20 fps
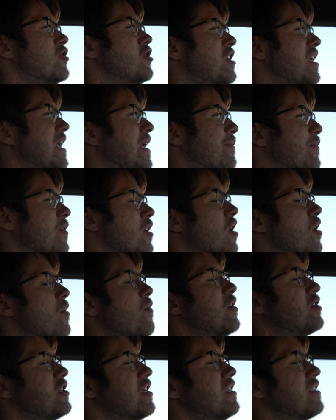cheap,
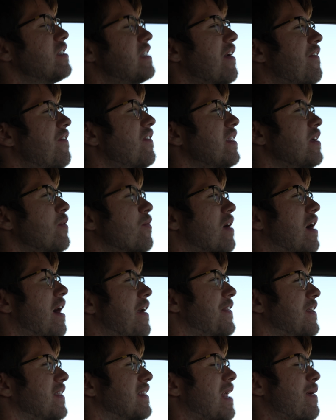which is definitely where I
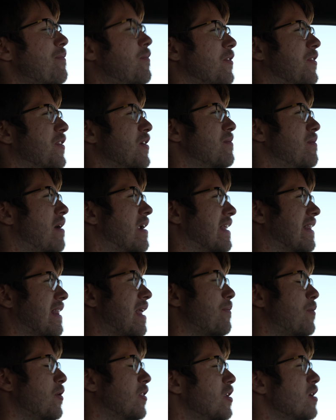think they put their money.
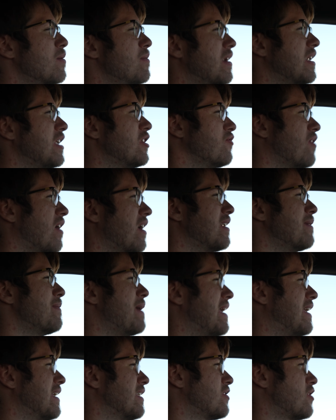They put their money trying to
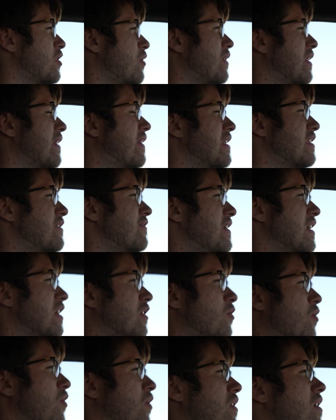make it so that this
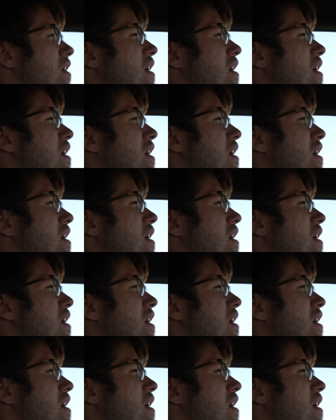vehicle